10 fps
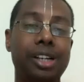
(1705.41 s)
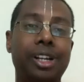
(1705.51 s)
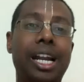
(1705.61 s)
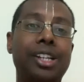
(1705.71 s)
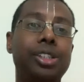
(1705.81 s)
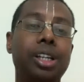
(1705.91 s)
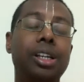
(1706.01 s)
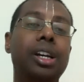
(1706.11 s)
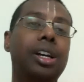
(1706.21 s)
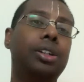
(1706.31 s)
They were
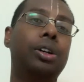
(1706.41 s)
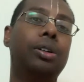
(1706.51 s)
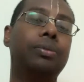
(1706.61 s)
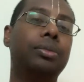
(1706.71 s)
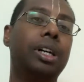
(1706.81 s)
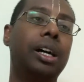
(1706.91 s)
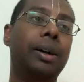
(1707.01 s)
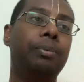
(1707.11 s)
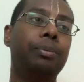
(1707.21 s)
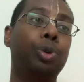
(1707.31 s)
actually,
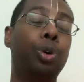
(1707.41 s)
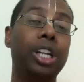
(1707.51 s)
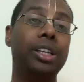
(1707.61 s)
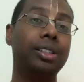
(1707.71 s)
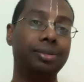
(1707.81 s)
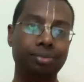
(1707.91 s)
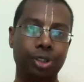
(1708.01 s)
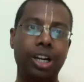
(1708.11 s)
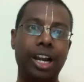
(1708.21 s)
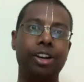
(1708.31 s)
owning,
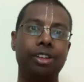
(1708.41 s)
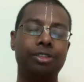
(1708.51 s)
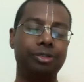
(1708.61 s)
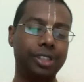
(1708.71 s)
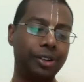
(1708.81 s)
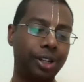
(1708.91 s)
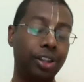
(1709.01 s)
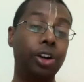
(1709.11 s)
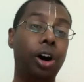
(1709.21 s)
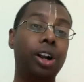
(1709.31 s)
kind of, they were
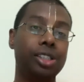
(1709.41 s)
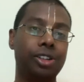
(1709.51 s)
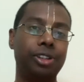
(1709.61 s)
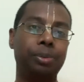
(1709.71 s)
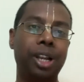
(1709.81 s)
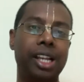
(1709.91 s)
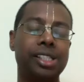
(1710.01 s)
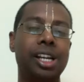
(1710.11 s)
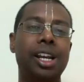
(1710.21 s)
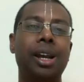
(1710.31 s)
the dons of the
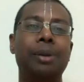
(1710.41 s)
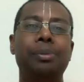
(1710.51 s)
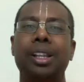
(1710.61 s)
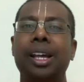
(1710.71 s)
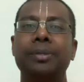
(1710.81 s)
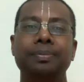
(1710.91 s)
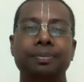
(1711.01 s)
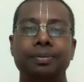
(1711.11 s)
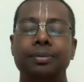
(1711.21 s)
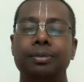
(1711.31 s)
place. But then
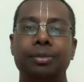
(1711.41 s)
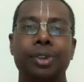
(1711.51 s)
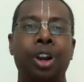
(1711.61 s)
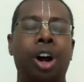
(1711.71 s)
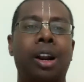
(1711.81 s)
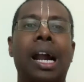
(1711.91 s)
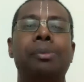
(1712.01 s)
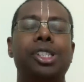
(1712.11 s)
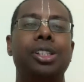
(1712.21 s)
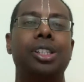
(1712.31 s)
Lord
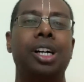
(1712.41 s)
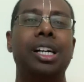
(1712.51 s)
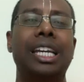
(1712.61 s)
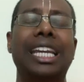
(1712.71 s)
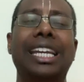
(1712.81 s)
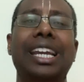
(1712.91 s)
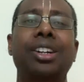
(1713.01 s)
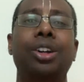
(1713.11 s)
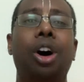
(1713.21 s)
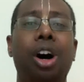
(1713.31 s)
Ramachandra, he
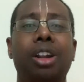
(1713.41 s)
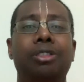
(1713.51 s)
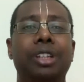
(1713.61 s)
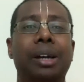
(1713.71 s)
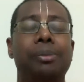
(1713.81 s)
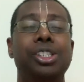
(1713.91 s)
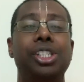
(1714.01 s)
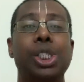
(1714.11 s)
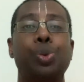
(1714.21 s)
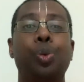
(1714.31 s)
killed all of them in
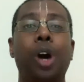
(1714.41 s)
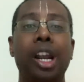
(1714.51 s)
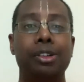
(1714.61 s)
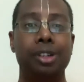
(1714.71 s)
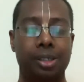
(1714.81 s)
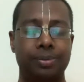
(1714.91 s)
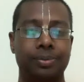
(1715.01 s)
just 1 hour.